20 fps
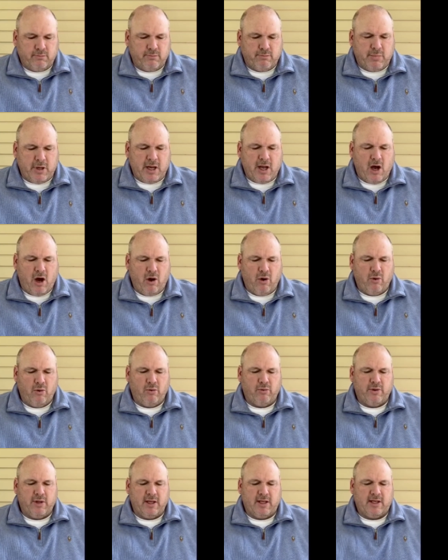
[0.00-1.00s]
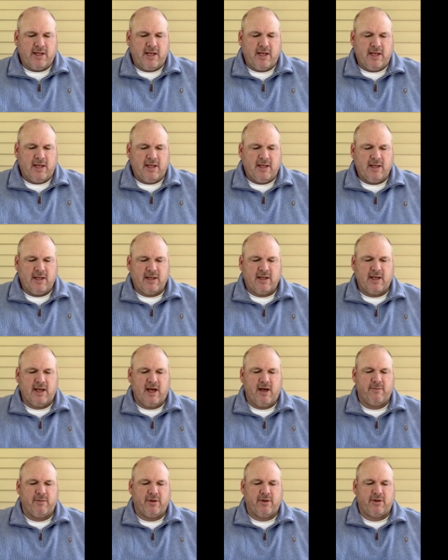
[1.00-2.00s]
Behold, the King
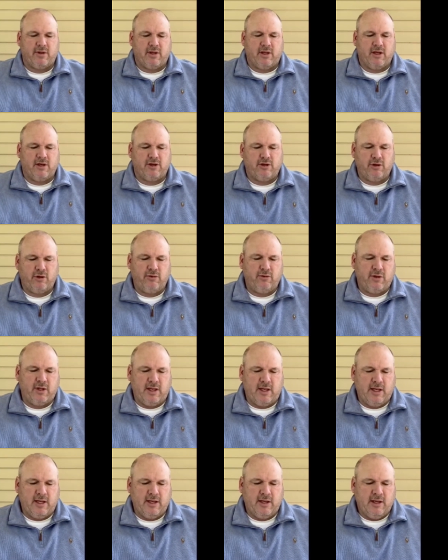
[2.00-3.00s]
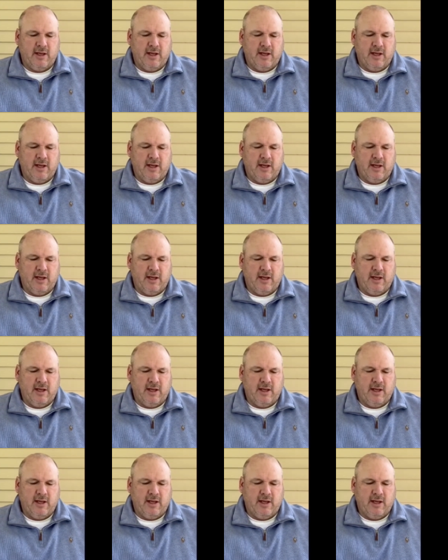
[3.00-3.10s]
cometh unto thee.